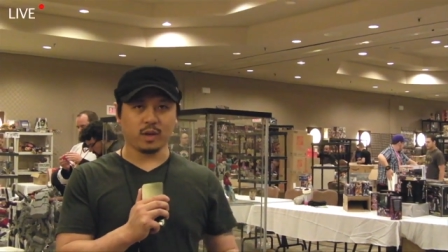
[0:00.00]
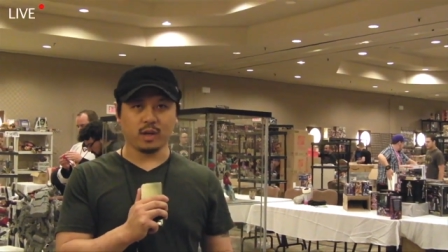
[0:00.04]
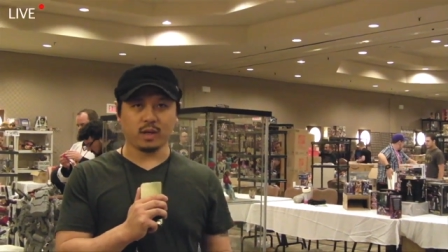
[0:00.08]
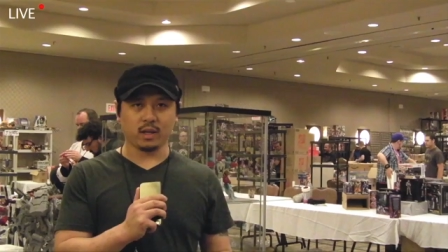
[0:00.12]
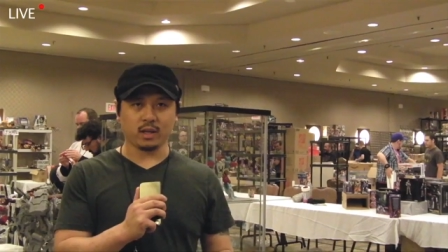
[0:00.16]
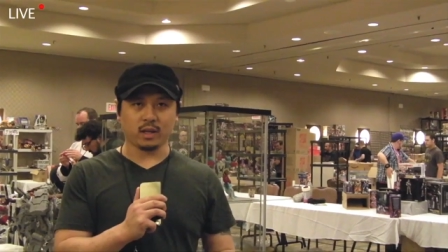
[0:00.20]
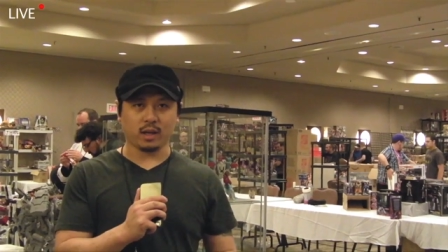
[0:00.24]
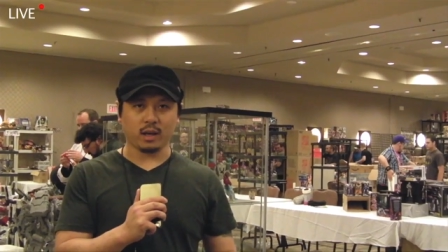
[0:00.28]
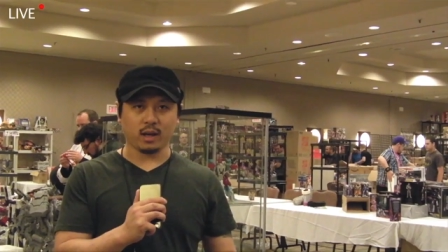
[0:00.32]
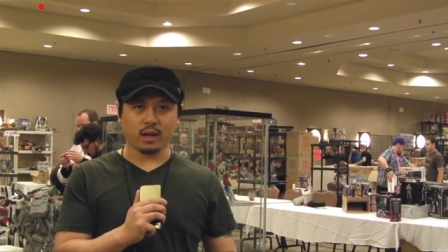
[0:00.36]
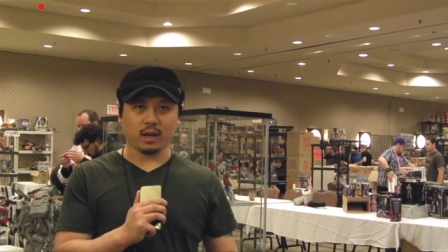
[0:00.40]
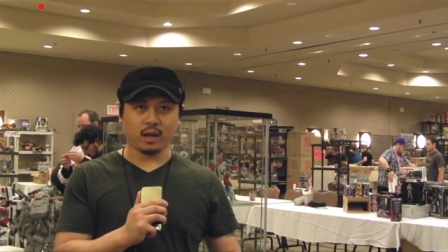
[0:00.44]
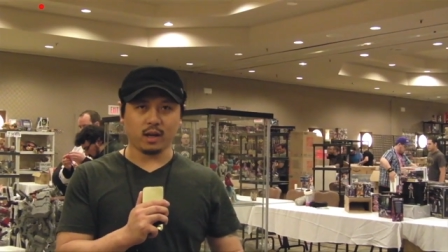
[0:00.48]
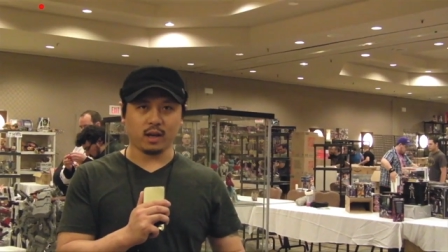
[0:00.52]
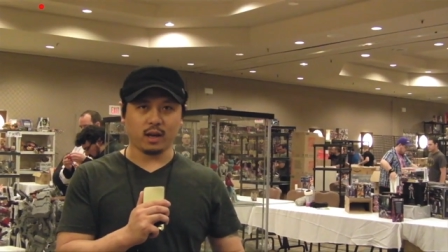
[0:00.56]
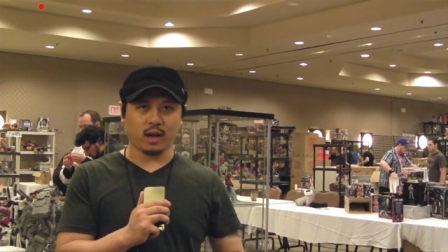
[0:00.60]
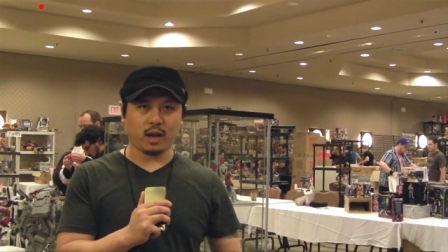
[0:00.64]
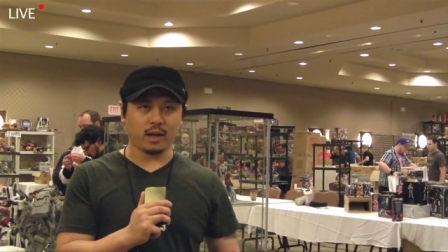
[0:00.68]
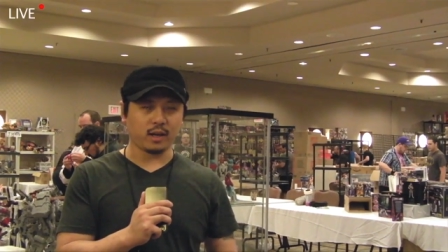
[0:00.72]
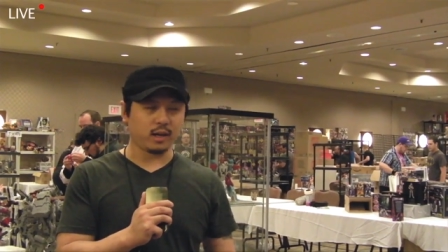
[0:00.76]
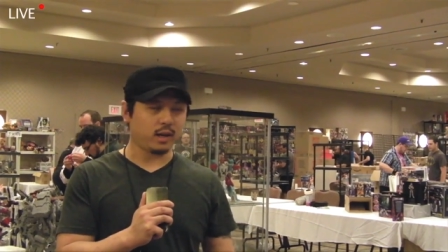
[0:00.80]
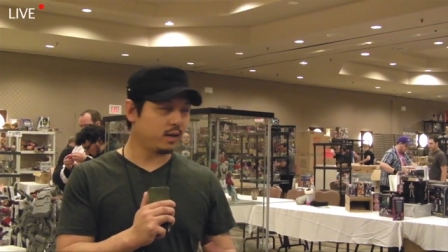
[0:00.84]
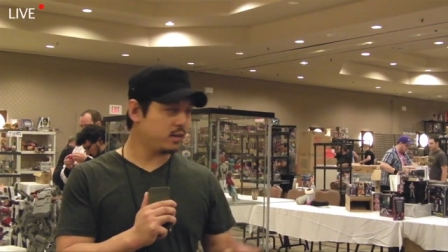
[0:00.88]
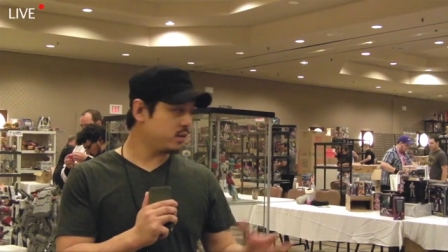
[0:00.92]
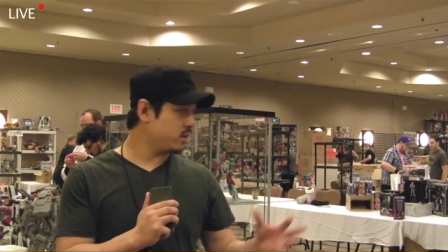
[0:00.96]
Uh, I
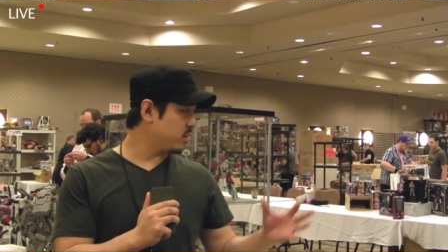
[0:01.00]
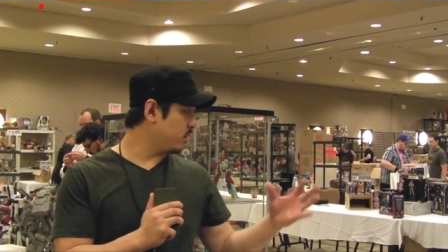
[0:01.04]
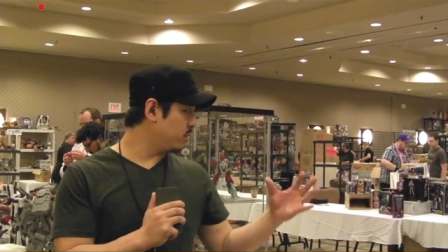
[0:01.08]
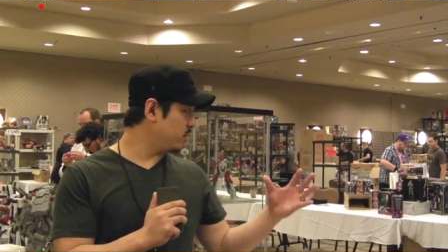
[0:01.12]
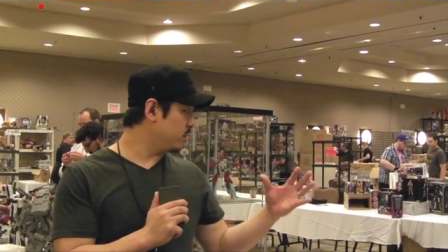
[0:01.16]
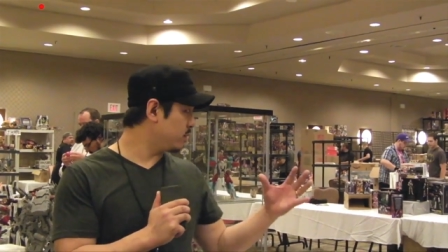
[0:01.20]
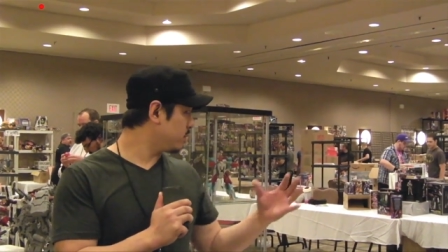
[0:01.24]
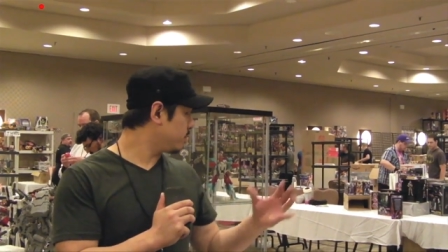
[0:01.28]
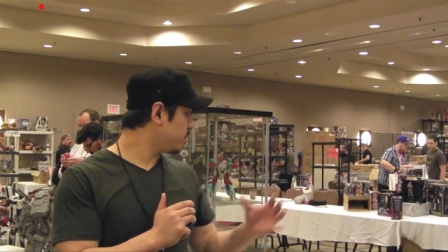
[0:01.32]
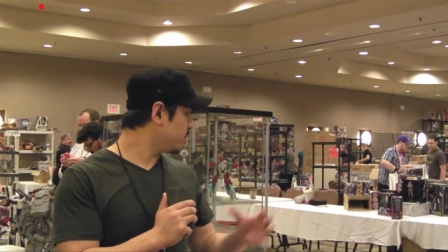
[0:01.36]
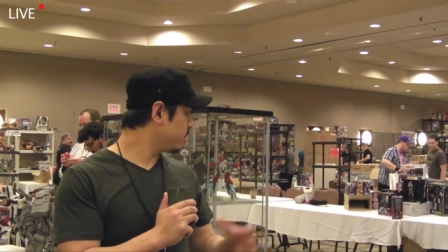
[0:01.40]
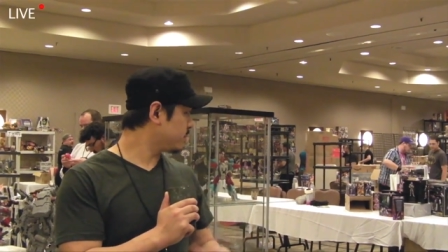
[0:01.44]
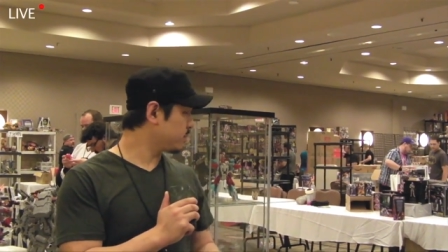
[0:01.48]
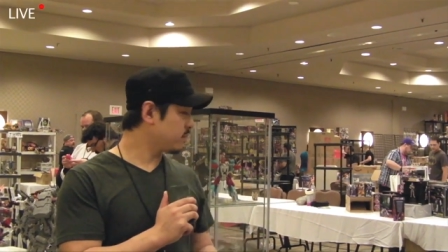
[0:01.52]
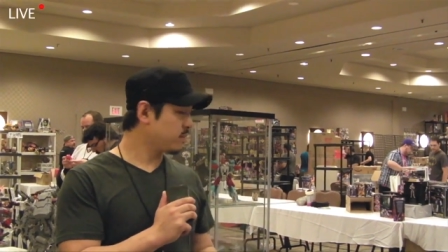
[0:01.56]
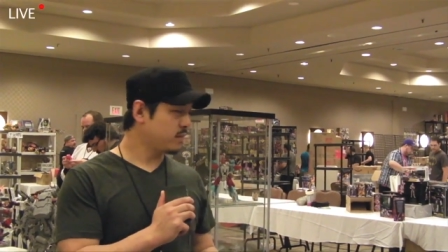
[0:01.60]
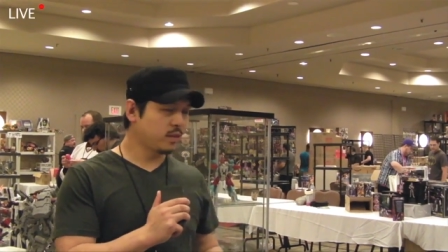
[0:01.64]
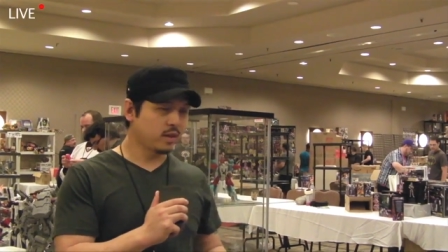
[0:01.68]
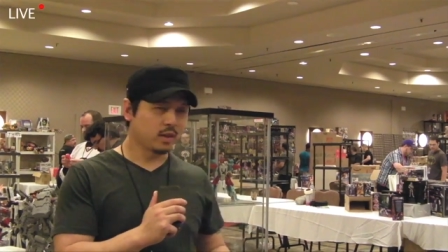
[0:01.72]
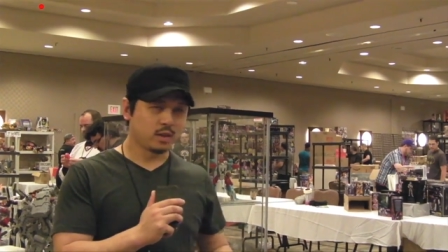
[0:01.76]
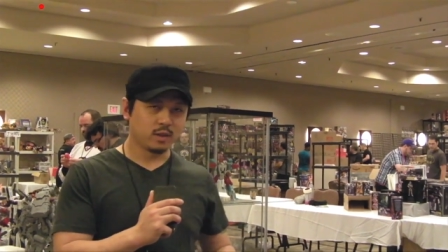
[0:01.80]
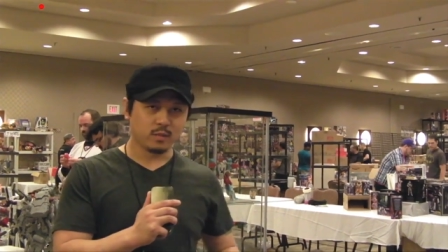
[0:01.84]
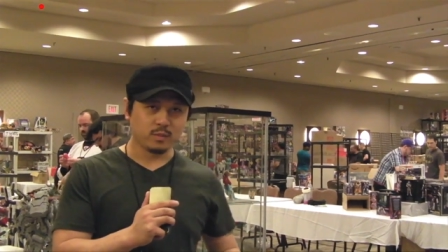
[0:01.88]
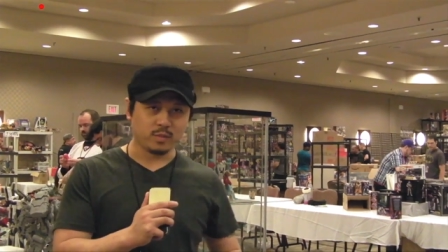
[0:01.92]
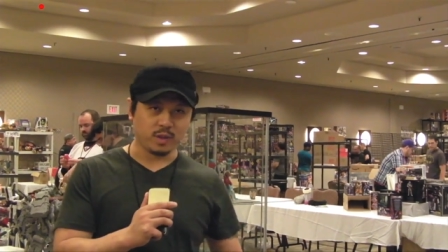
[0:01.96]
got some
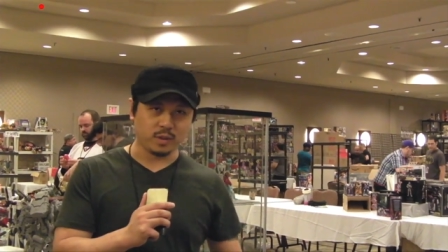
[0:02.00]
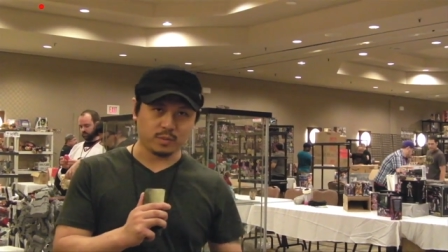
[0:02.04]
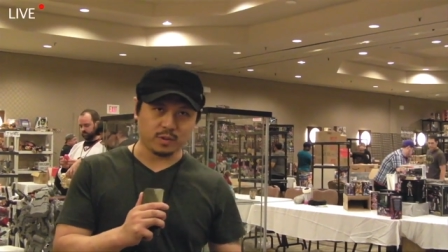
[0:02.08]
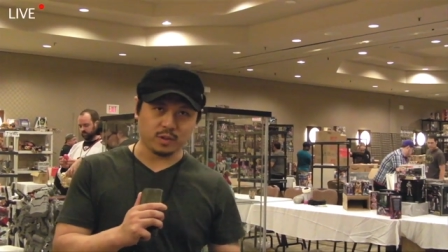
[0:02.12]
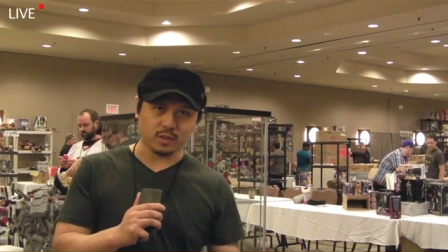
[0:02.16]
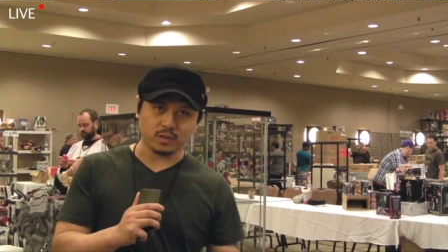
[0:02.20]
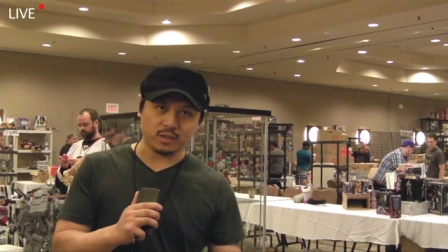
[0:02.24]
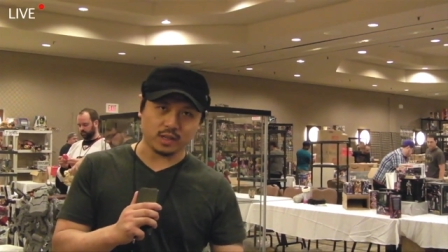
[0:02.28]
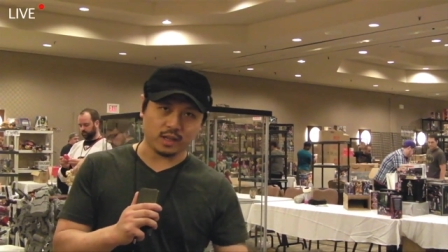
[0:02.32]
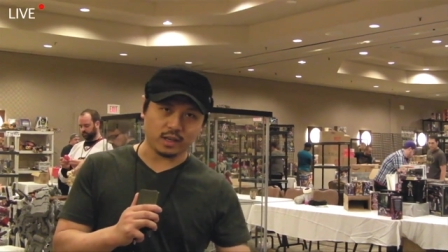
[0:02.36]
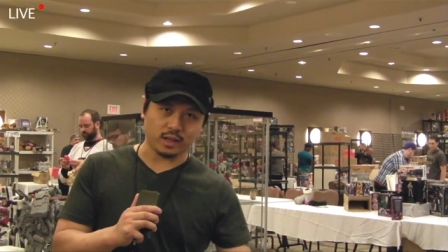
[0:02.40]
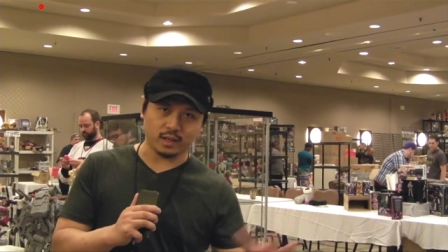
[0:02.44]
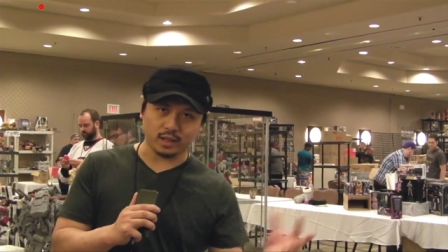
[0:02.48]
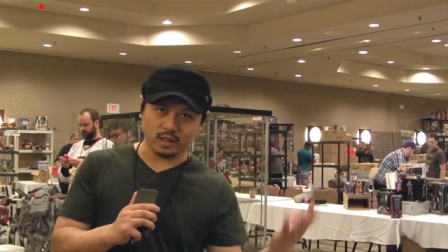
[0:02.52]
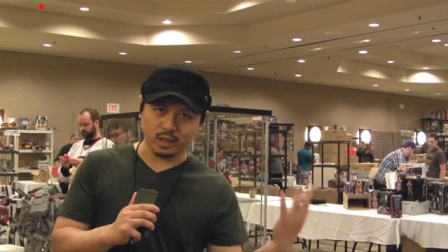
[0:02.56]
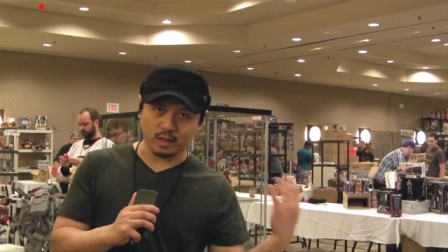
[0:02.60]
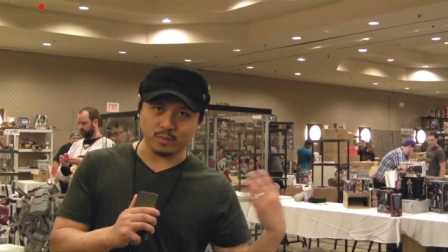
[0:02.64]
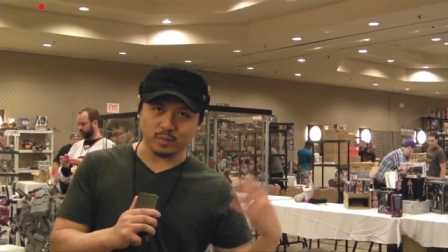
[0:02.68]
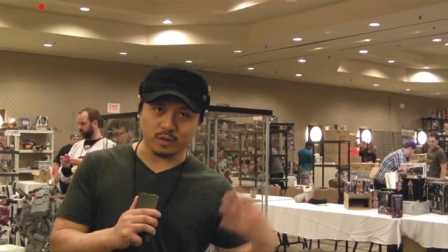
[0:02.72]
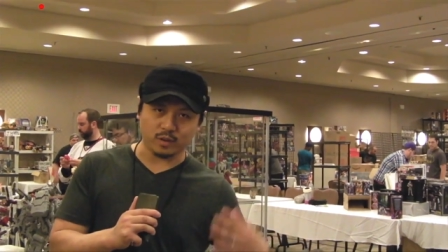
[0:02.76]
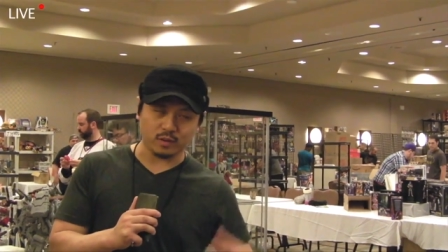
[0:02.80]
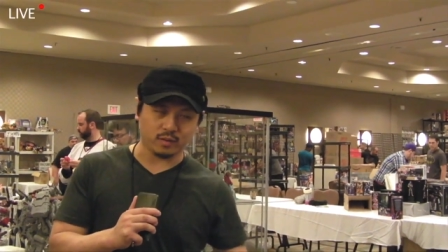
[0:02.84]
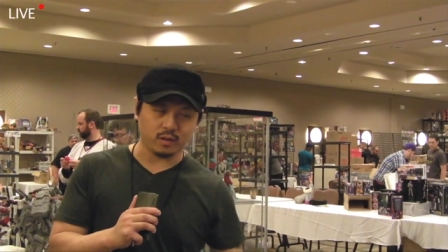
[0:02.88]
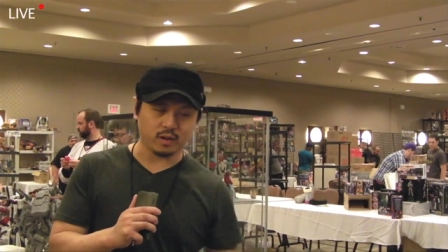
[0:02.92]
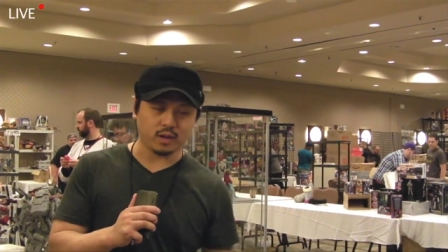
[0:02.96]
people setting up
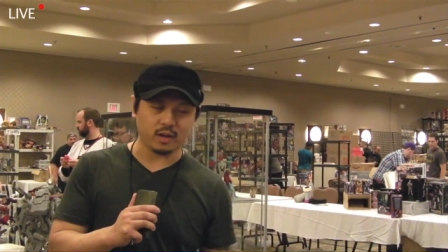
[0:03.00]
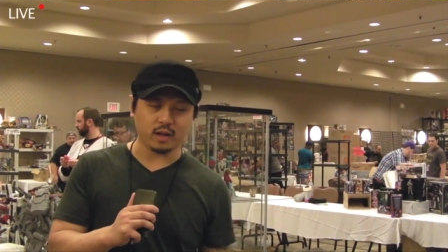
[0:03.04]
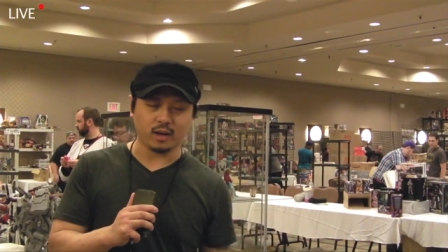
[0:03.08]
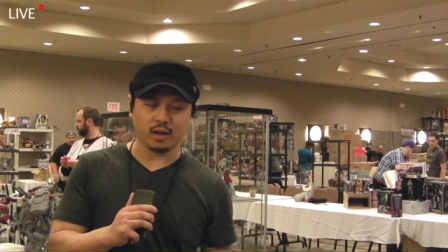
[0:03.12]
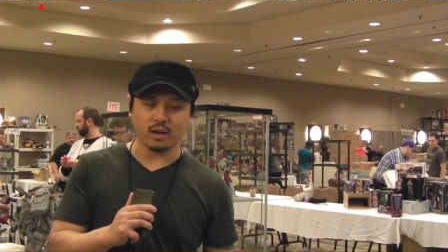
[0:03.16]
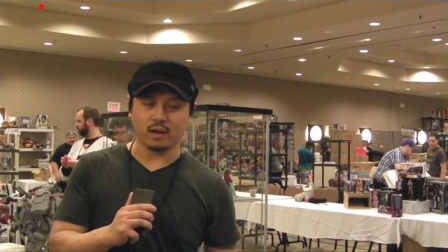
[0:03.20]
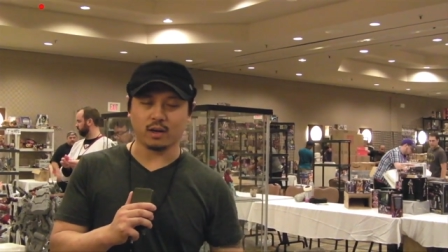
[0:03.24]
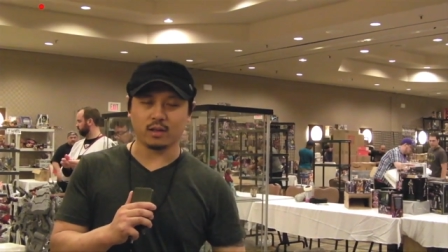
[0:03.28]
over here and